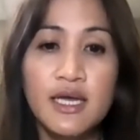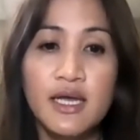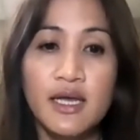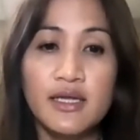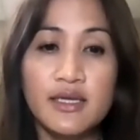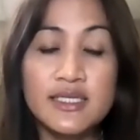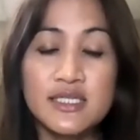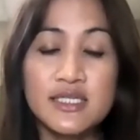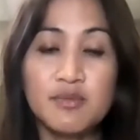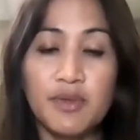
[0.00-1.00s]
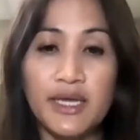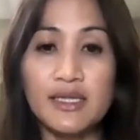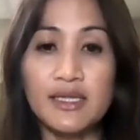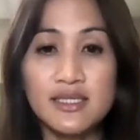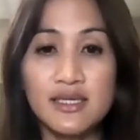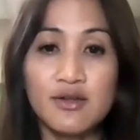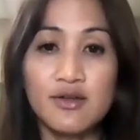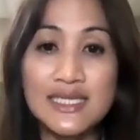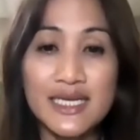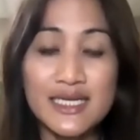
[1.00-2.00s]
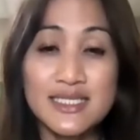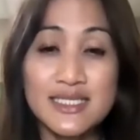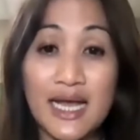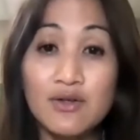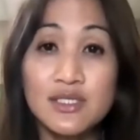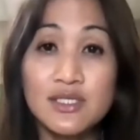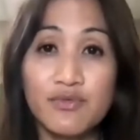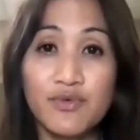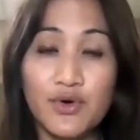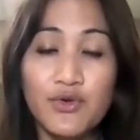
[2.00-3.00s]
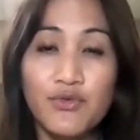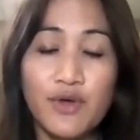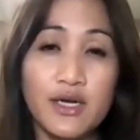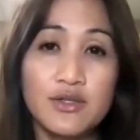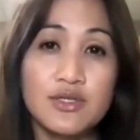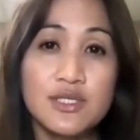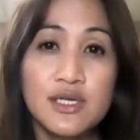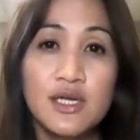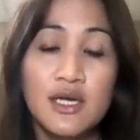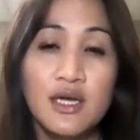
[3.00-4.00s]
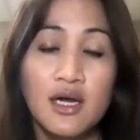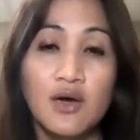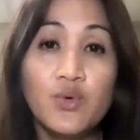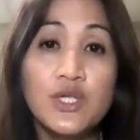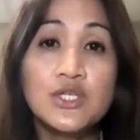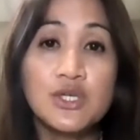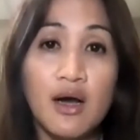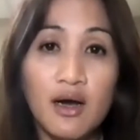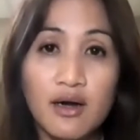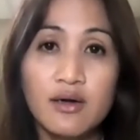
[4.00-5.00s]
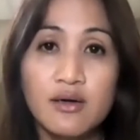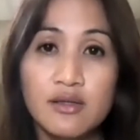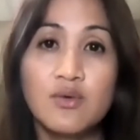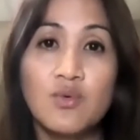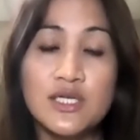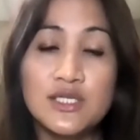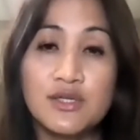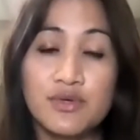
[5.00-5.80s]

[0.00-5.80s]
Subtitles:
And it's these platelets that contains thousands of growth factors, which are the ones that